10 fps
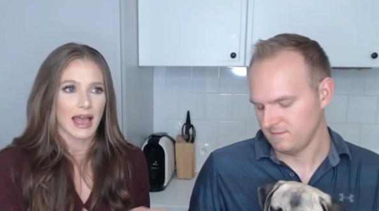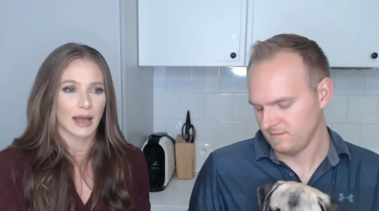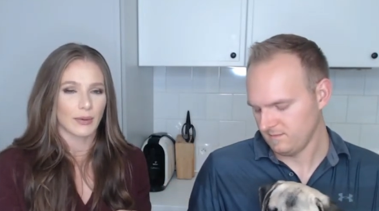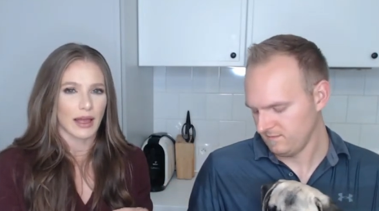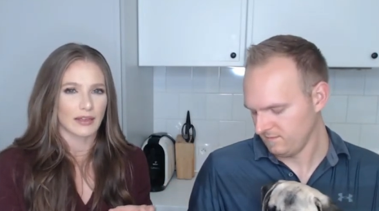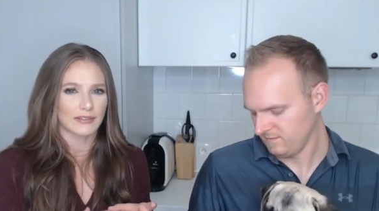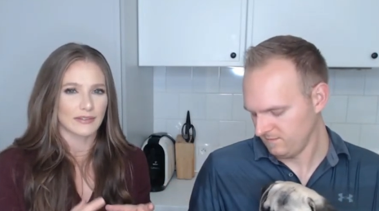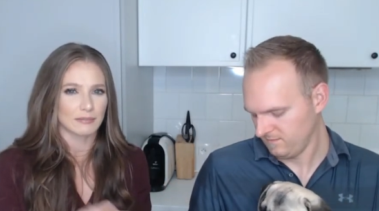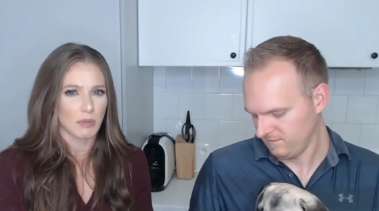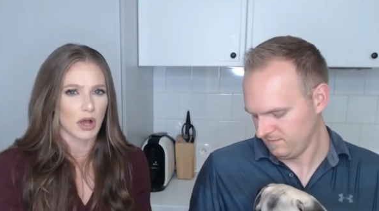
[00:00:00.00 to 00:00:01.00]
Speaker 1: how
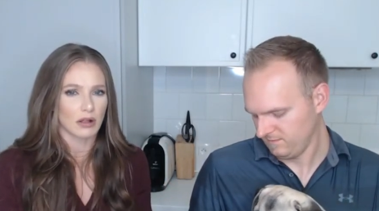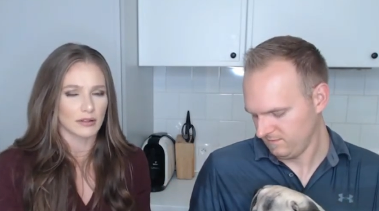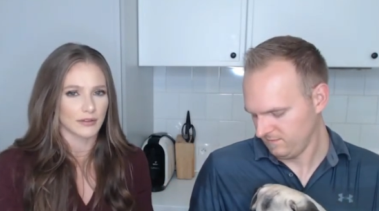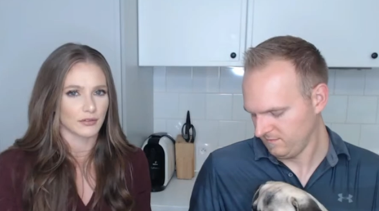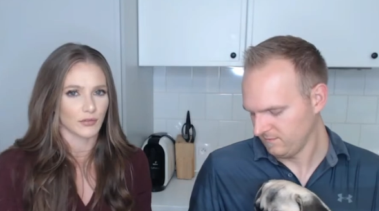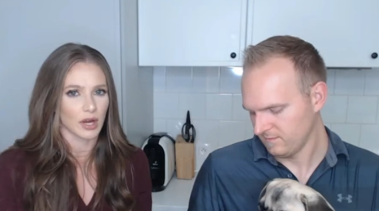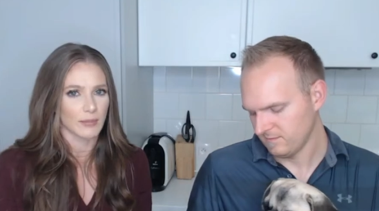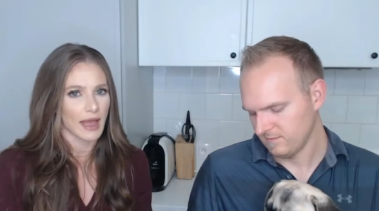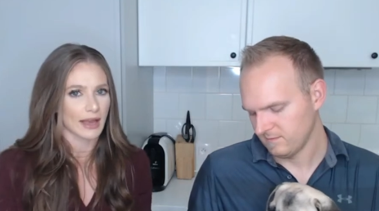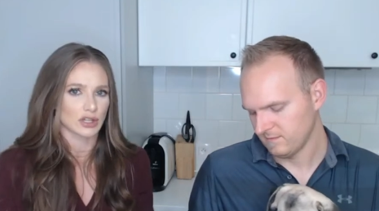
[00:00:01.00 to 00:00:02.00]
small his frame
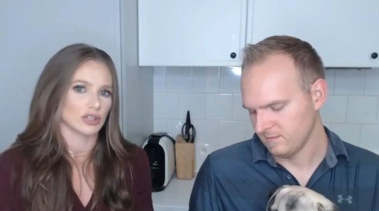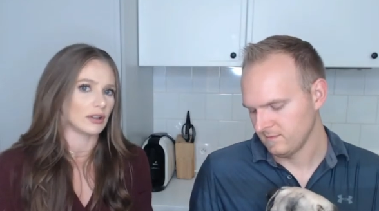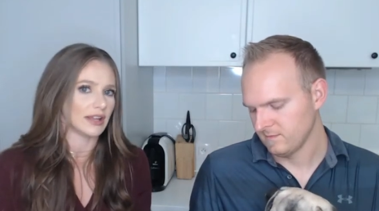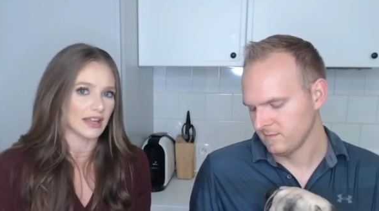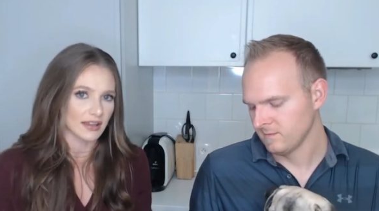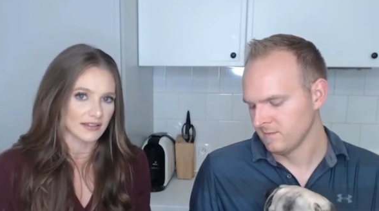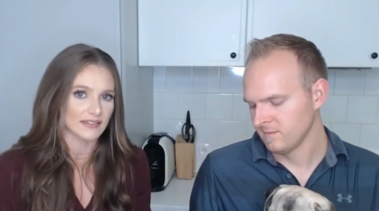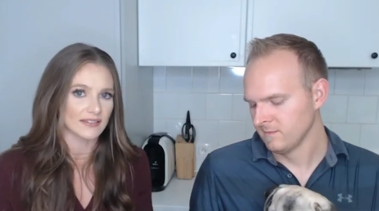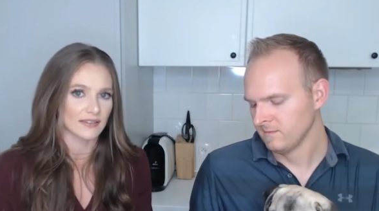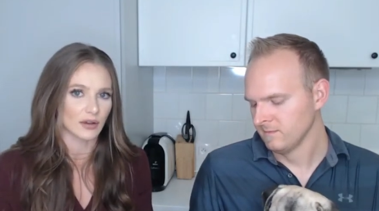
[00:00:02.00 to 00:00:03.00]
actually
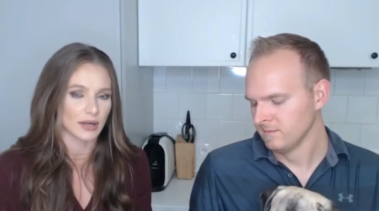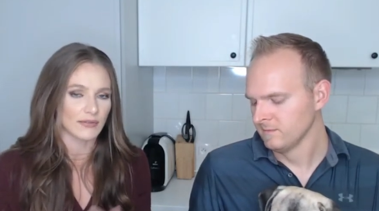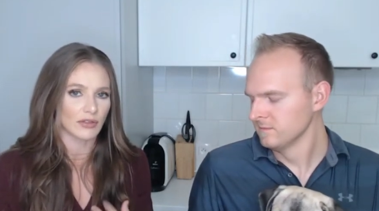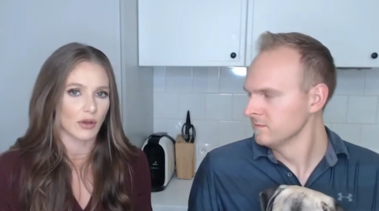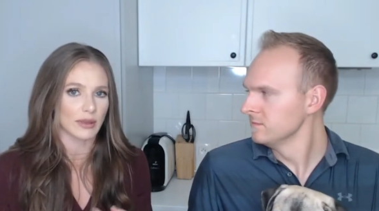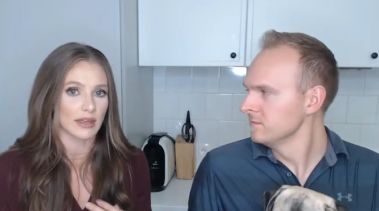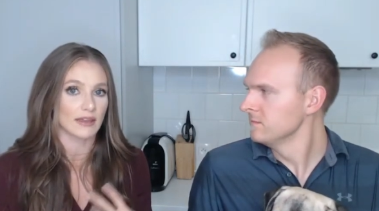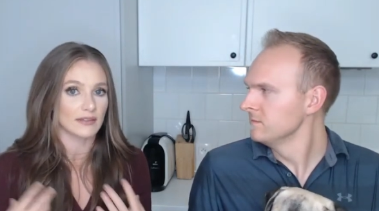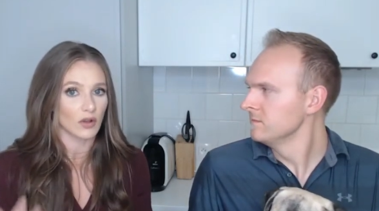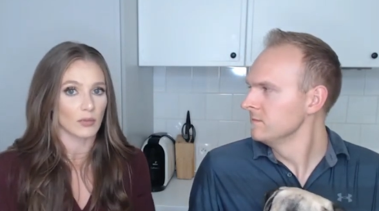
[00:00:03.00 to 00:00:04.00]
is. So even though he
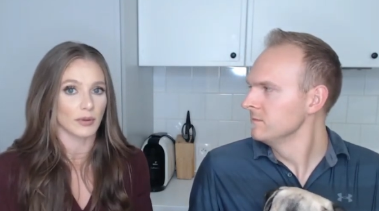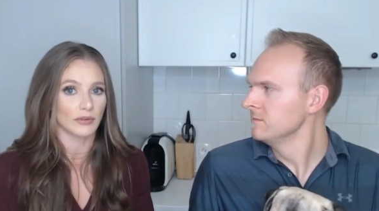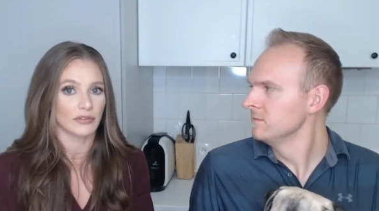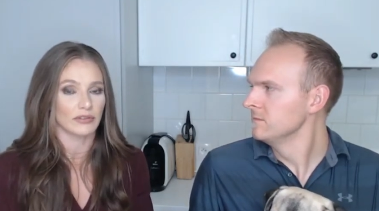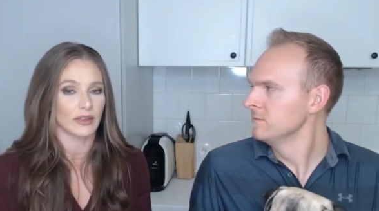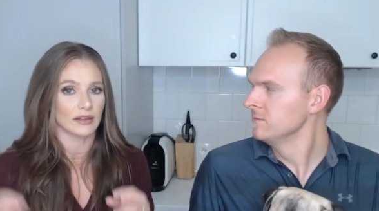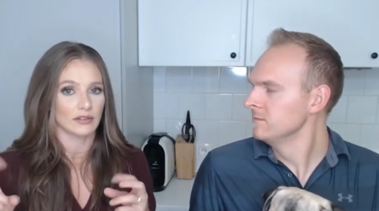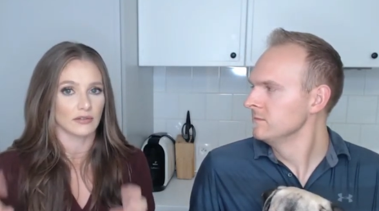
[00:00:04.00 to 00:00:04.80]
is almost like